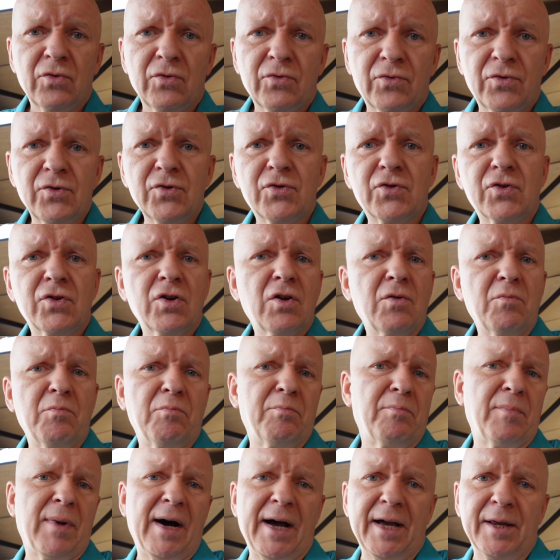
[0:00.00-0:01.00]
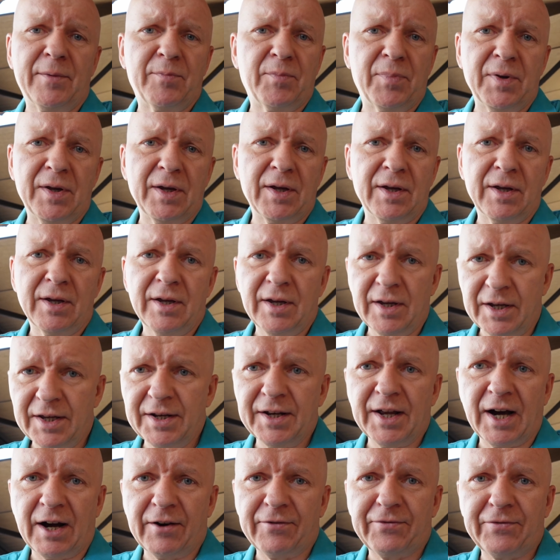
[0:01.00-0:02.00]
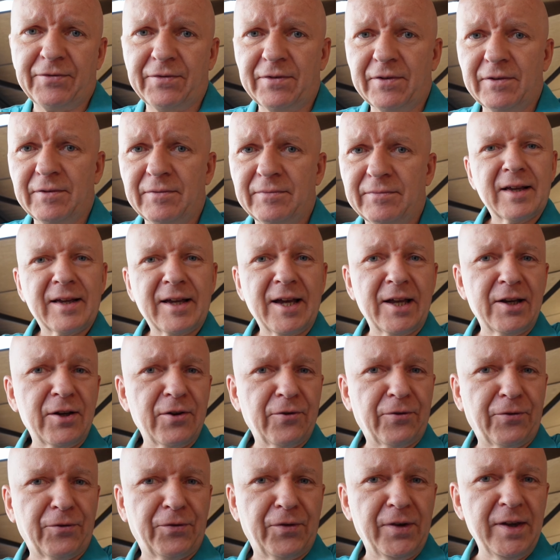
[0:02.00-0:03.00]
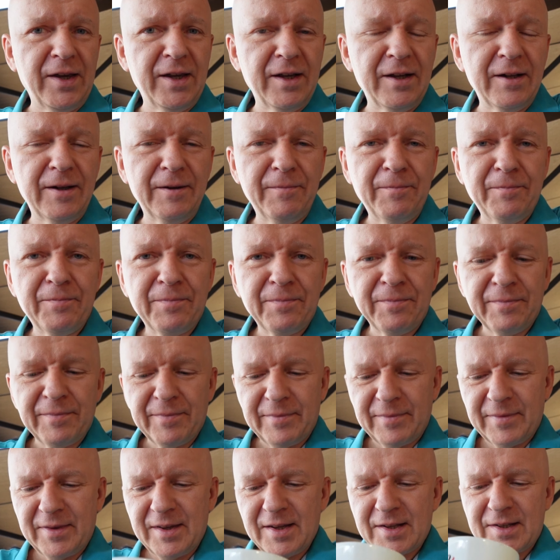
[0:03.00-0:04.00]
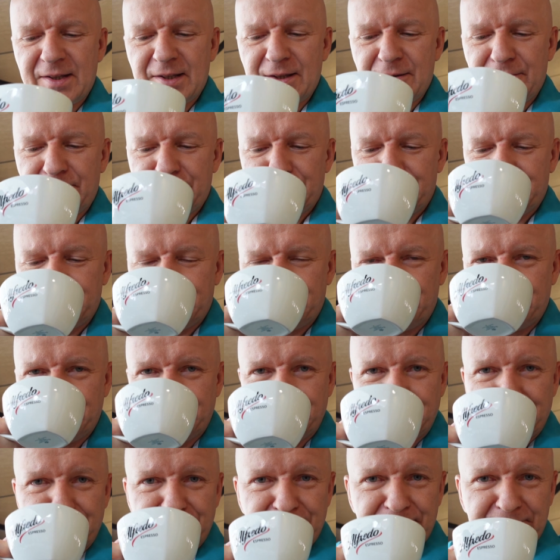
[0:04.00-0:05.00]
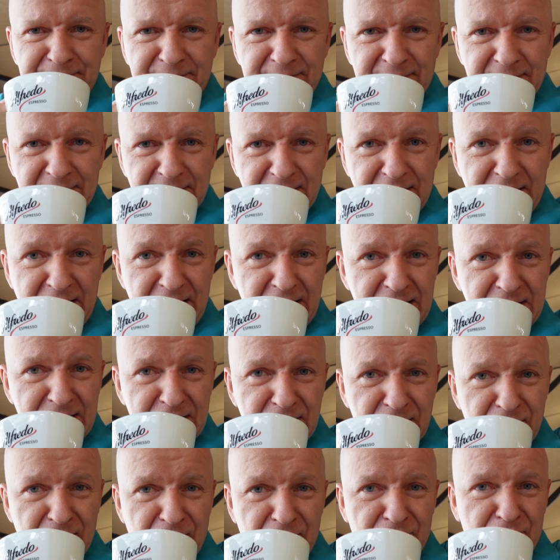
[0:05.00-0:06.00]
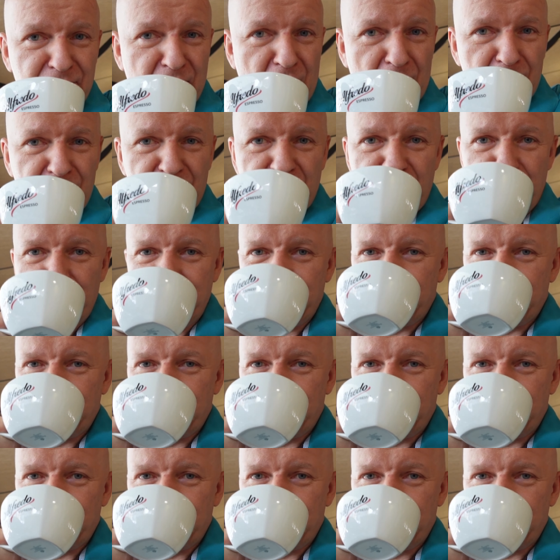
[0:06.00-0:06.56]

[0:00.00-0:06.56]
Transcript: this might be enough. Can you feel this taste of coffee?